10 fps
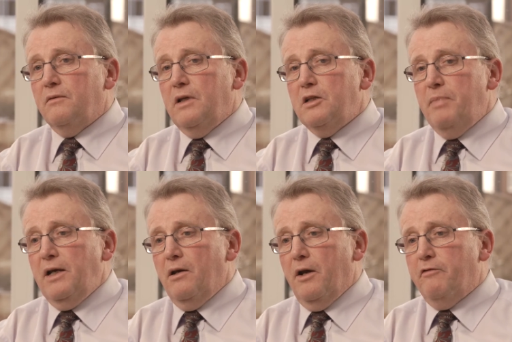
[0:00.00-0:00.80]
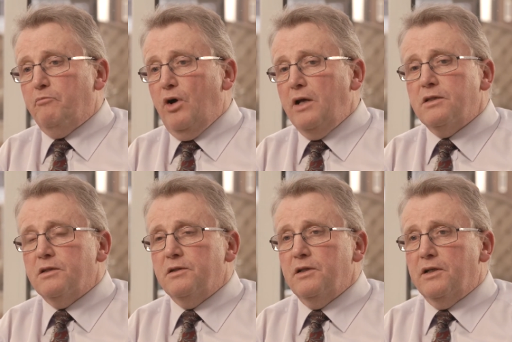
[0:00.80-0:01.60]
There's been a lot of
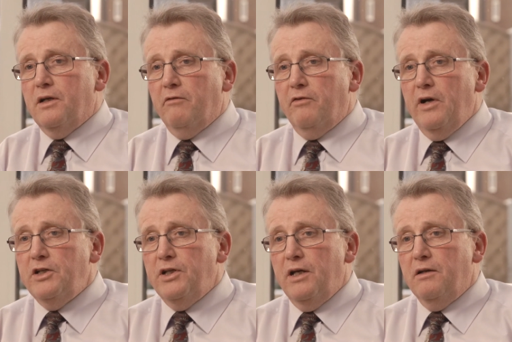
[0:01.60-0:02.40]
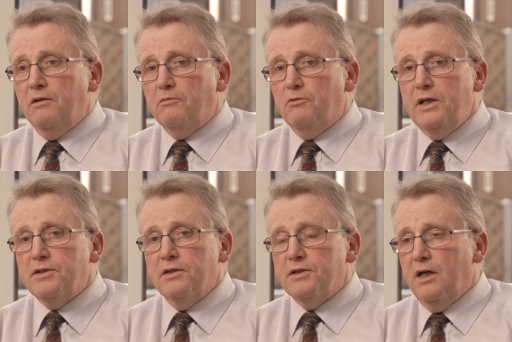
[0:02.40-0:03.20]
press coverage in
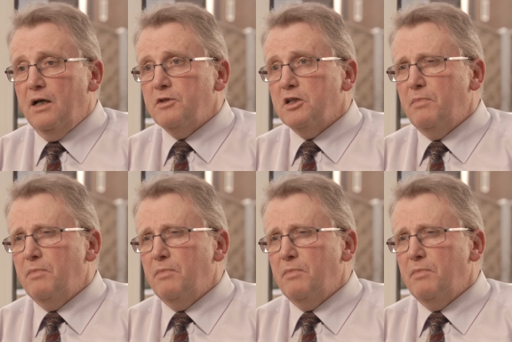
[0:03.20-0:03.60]
recent times.